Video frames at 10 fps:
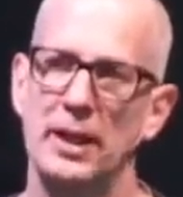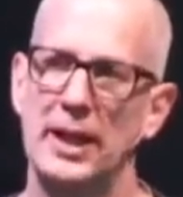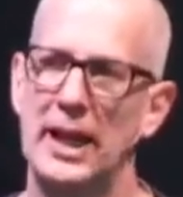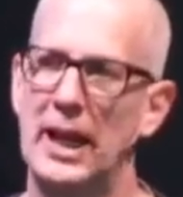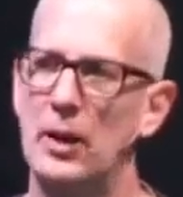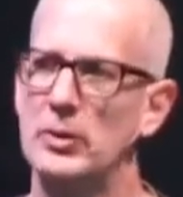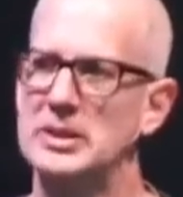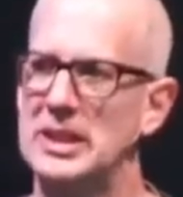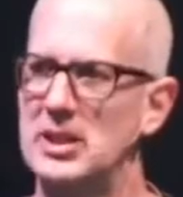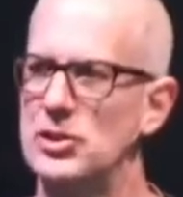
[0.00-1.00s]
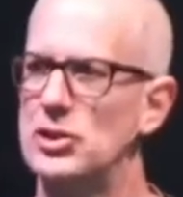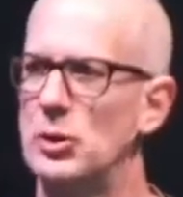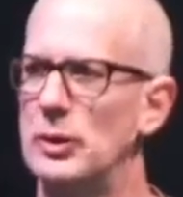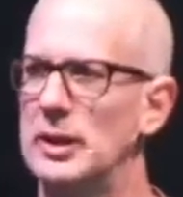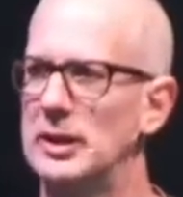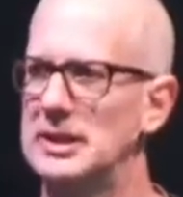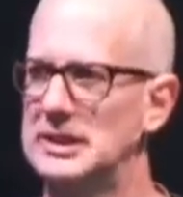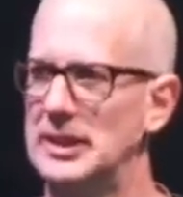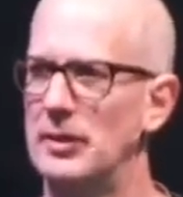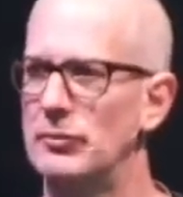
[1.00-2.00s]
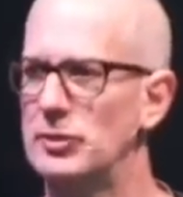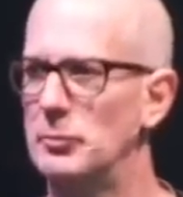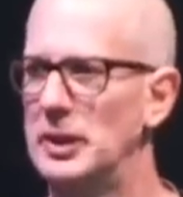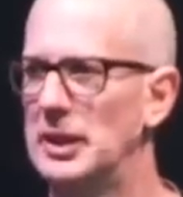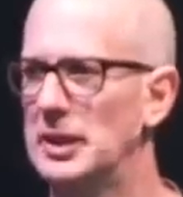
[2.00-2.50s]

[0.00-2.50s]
how is he showing his love to me?